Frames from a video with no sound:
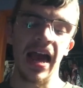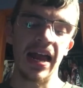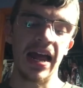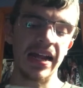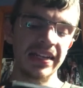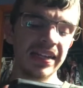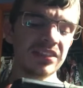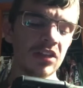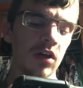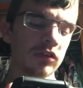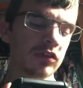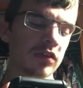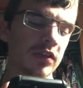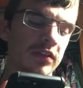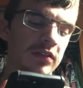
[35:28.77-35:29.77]
think it's
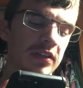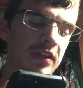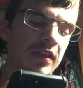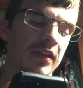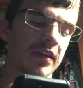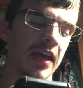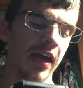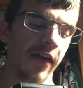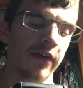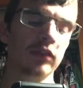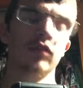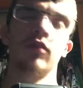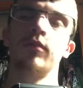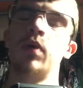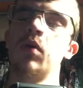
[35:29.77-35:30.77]
also the
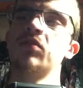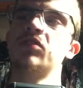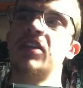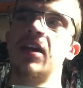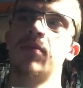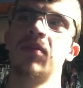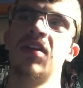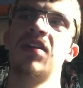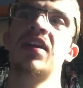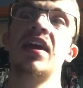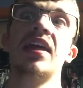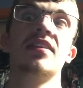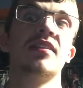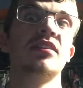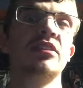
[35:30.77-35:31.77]
character of Poe Dameron.
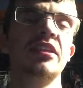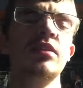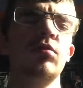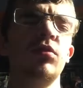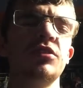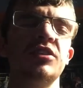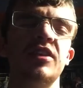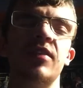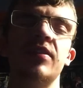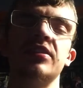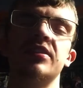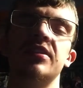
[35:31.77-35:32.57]
The sequel series